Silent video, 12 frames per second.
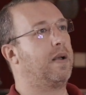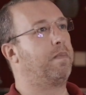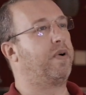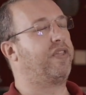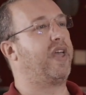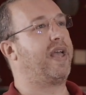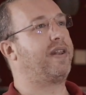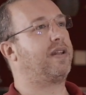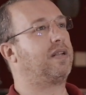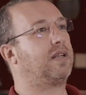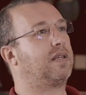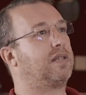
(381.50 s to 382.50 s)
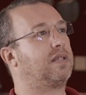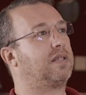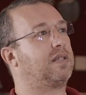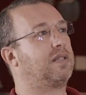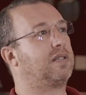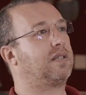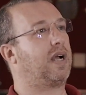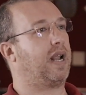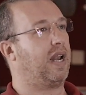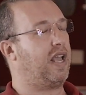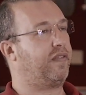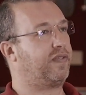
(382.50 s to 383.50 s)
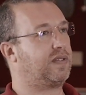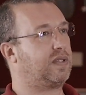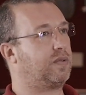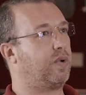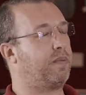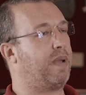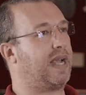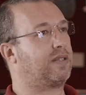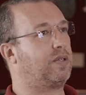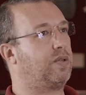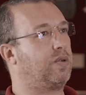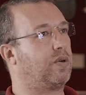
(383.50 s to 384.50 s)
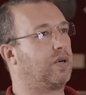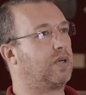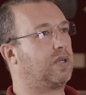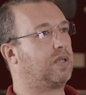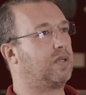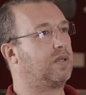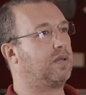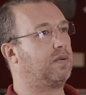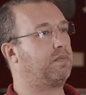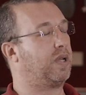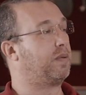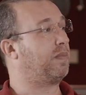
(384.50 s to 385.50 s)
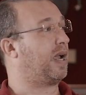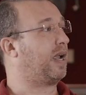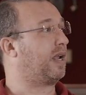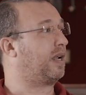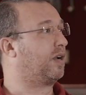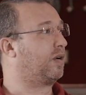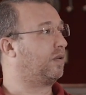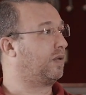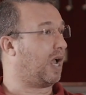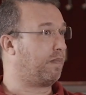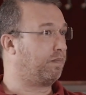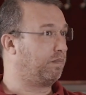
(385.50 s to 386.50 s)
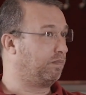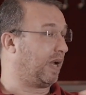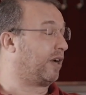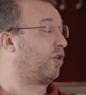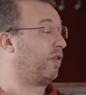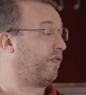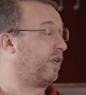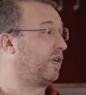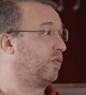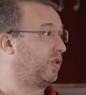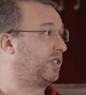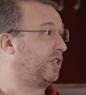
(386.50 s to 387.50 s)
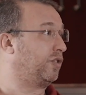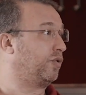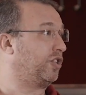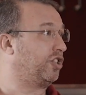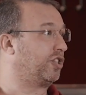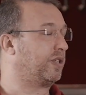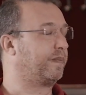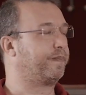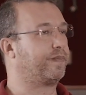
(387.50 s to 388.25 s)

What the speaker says: But then I left, went back to New York, but my girlfriend was Indonesian.